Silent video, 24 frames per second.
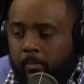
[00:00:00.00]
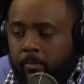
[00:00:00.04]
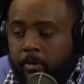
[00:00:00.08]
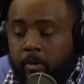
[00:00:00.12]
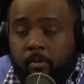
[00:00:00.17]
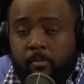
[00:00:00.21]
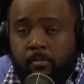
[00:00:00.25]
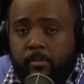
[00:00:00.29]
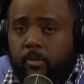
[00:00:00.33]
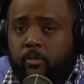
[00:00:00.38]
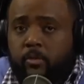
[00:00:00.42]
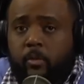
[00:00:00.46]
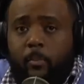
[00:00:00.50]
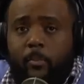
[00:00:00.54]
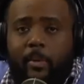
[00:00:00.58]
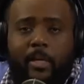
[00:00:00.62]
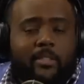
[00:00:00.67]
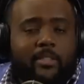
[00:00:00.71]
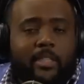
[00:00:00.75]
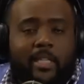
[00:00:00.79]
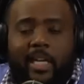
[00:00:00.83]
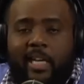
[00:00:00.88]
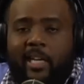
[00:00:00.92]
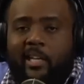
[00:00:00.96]
Universal
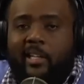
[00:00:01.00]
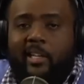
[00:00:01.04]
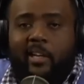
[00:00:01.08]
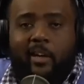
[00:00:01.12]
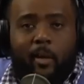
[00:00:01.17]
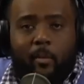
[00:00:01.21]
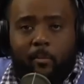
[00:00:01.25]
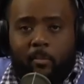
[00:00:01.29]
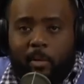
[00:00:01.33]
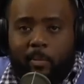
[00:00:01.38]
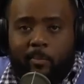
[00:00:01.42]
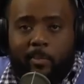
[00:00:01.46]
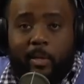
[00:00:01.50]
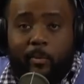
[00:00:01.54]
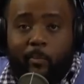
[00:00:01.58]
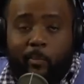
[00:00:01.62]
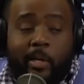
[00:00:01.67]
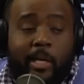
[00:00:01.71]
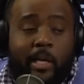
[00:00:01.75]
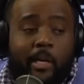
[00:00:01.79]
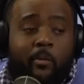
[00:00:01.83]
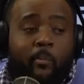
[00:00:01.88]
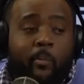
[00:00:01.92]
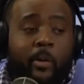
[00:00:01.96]
basic income. I mean,
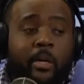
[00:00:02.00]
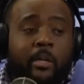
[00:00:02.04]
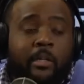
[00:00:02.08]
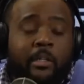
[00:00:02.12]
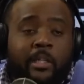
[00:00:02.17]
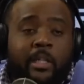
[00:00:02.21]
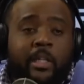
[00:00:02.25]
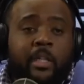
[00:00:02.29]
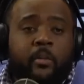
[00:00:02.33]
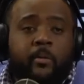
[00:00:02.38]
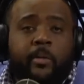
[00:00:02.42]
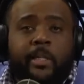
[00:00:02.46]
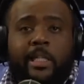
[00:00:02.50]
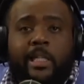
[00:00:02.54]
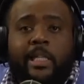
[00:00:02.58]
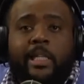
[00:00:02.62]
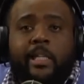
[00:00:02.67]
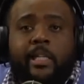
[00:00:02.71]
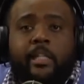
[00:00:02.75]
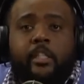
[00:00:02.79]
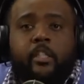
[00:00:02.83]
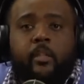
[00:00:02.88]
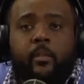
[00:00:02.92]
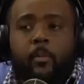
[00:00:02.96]
we're literally
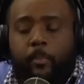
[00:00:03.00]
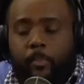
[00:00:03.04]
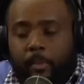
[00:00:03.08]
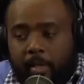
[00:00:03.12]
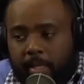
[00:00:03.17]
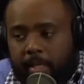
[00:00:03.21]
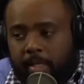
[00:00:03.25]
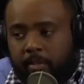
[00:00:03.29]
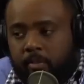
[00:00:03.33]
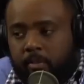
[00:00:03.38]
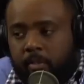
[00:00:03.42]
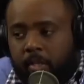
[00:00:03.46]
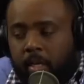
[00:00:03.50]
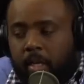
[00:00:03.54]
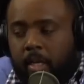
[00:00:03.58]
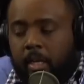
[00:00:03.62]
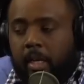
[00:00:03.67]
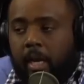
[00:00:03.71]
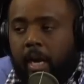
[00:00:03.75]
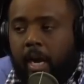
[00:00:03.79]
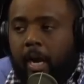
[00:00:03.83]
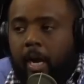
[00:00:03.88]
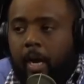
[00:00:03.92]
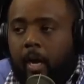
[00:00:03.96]
getting to the place,
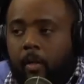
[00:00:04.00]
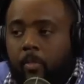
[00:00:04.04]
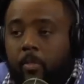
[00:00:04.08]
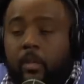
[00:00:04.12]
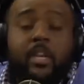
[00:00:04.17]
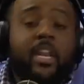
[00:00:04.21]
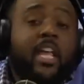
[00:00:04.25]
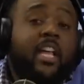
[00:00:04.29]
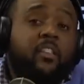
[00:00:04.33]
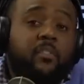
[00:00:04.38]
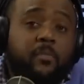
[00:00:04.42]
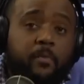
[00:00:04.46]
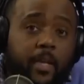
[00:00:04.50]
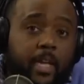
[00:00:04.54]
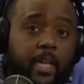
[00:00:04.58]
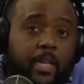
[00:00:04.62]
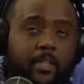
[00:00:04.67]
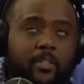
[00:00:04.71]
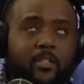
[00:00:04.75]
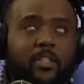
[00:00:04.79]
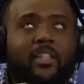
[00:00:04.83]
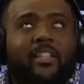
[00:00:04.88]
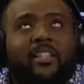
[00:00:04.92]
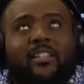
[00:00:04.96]
the next
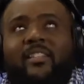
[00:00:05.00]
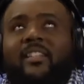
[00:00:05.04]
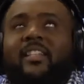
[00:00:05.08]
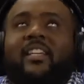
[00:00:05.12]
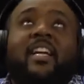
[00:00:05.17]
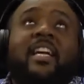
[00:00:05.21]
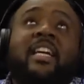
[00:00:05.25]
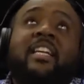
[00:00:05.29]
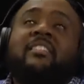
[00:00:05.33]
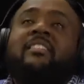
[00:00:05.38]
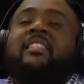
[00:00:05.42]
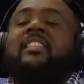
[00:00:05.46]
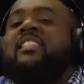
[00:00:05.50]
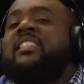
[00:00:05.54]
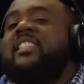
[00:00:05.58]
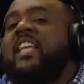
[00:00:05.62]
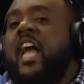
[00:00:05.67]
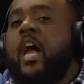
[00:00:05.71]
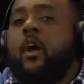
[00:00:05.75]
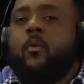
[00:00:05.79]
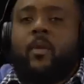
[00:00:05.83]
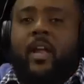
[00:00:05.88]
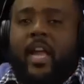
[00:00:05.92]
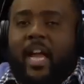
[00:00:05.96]
phase. Here's the
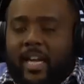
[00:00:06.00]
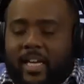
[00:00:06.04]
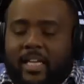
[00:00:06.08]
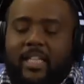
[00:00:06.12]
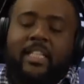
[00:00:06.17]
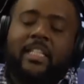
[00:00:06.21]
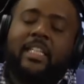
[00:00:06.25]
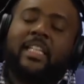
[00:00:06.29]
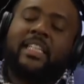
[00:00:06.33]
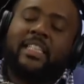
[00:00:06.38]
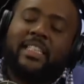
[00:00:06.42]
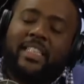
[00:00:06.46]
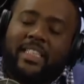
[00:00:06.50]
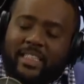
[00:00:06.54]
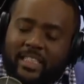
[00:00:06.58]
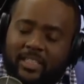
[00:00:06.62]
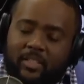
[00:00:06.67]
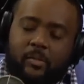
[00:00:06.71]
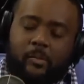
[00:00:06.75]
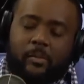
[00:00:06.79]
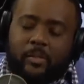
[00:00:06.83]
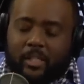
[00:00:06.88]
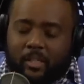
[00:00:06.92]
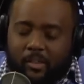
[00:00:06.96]
sad reality, and I think
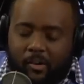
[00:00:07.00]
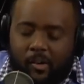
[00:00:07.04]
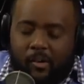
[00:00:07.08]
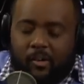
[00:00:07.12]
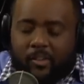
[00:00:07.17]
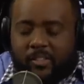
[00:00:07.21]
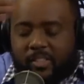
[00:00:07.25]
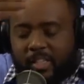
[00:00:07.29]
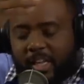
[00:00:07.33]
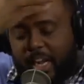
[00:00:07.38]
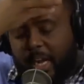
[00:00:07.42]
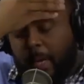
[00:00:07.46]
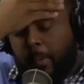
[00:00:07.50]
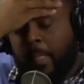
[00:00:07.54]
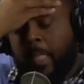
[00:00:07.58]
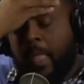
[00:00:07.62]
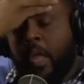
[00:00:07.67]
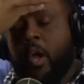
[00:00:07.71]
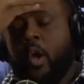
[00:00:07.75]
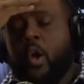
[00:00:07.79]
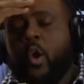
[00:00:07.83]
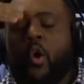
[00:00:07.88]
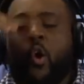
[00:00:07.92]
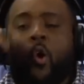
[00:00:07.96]
this is what the caller is saying.
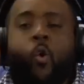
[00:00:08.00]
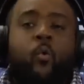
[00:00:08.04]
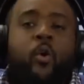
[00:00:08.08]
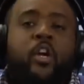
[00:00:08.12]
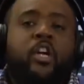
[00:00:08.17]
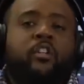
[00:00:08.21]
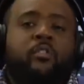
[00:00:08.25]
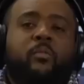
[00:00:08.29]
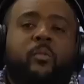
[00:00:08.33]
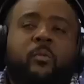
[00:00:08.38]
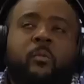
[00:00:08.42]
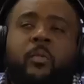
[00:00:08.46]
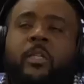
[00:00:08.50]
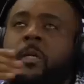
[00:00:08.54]
We're